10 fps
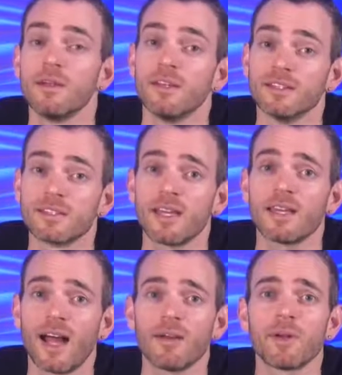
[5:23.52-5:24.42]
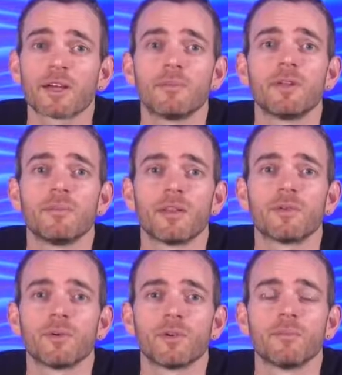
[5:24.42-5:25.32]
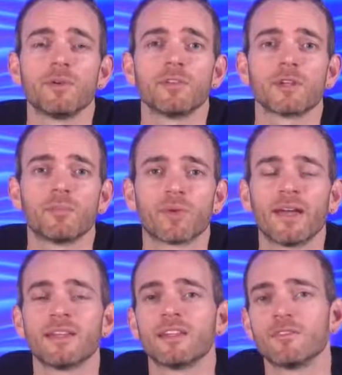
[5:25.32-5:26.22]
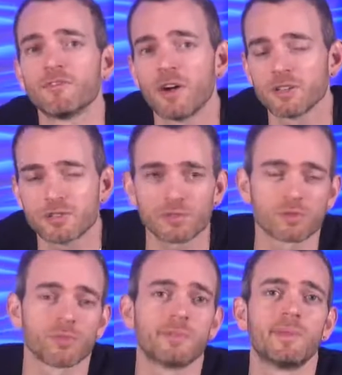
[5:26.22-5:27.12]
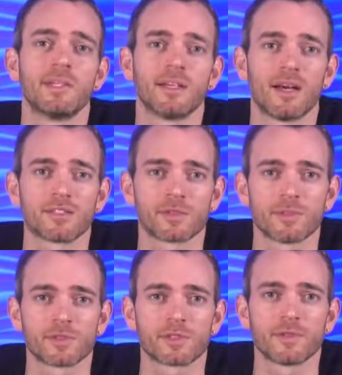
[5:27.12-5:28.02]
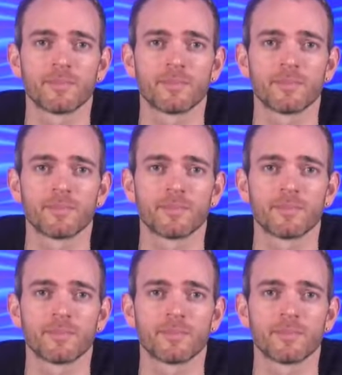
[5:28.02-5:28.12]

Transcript: Instead, I recommend a method where you're building a brand that fosters repeat customers.